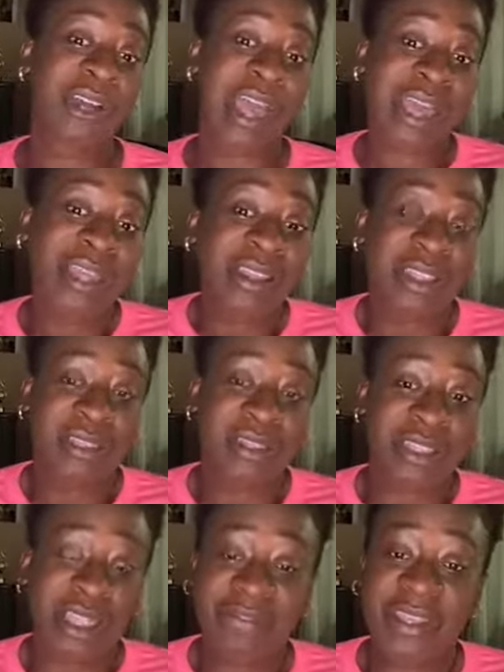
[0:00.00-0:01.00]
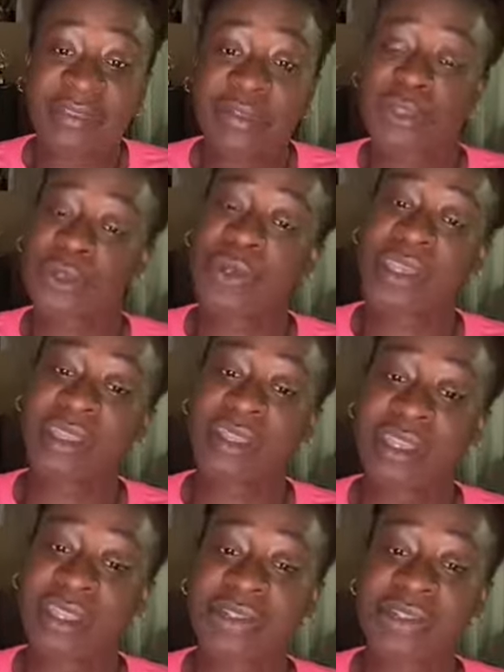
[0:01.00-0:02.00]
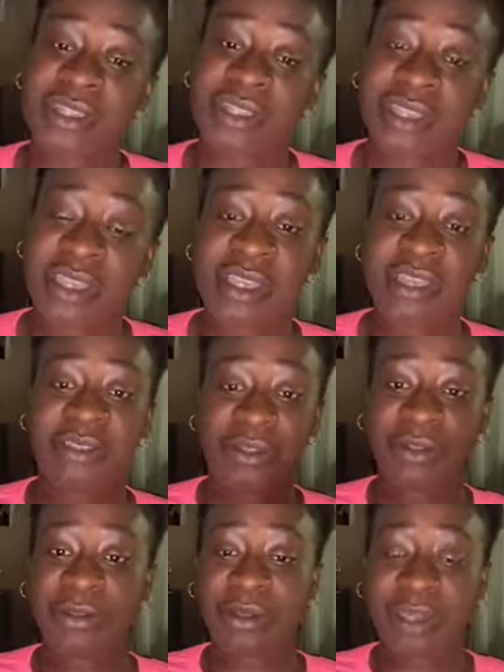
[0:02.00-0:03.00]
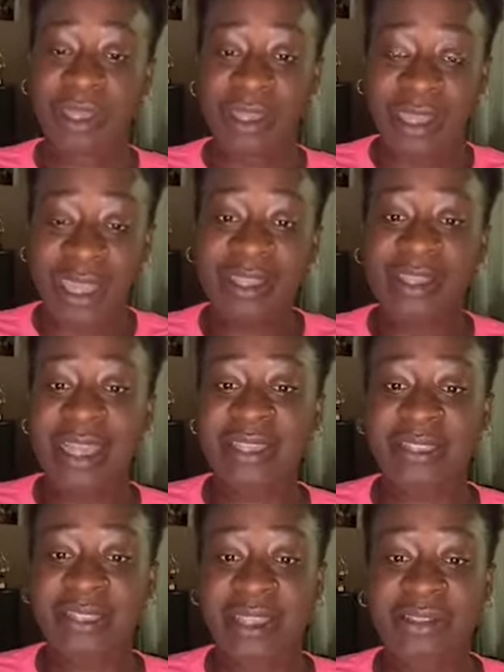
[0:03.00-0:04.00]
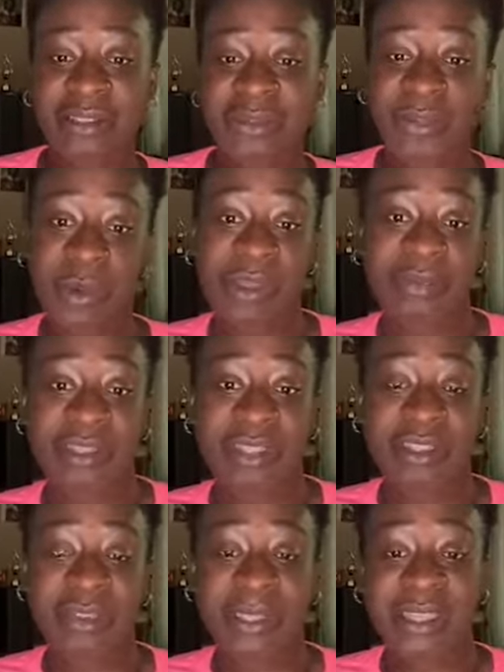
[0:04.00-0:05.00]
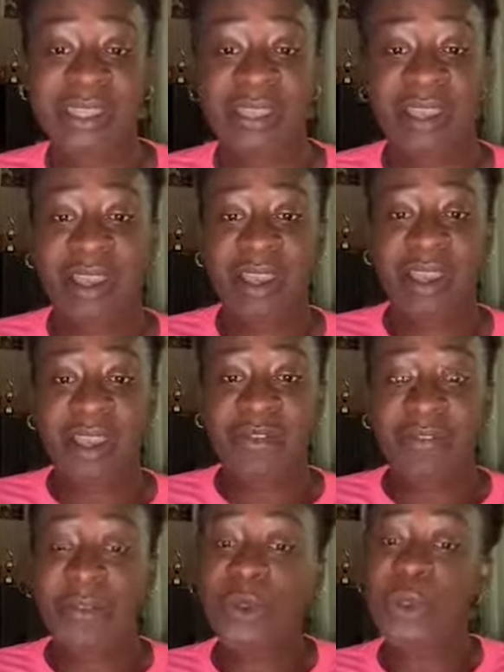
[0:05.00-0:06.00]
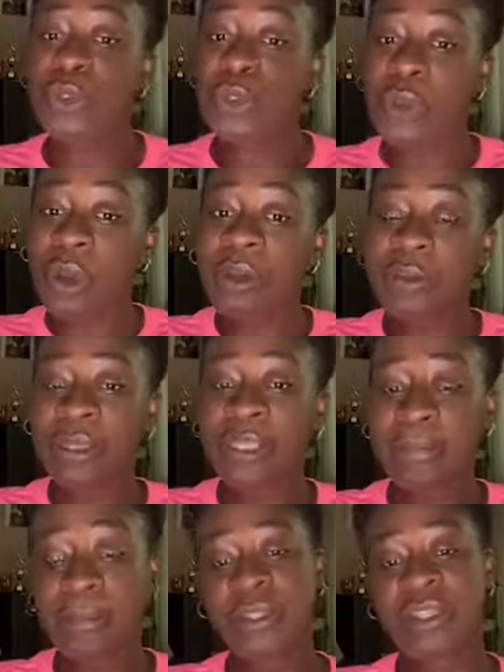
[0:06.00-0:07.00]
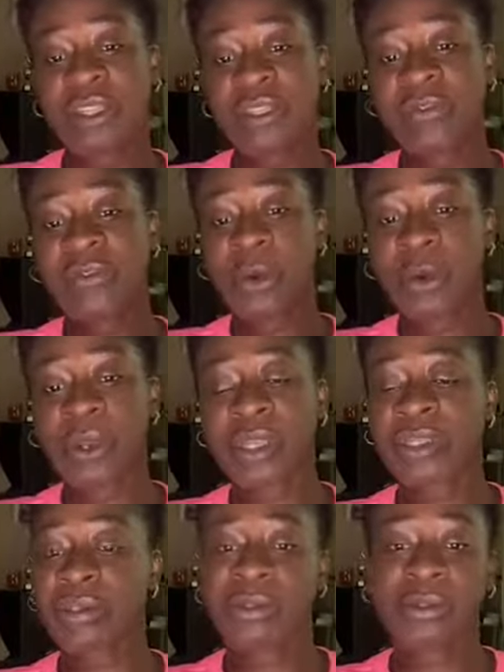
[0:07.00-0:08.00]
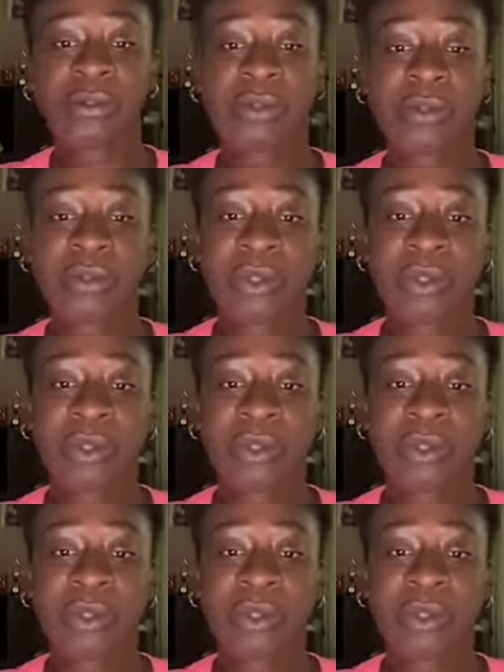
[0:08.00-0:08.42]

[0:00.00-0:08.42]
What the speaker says: athletes if they ever show any interest in, getting that skills for themselves? Because for those who are really pushing forward to,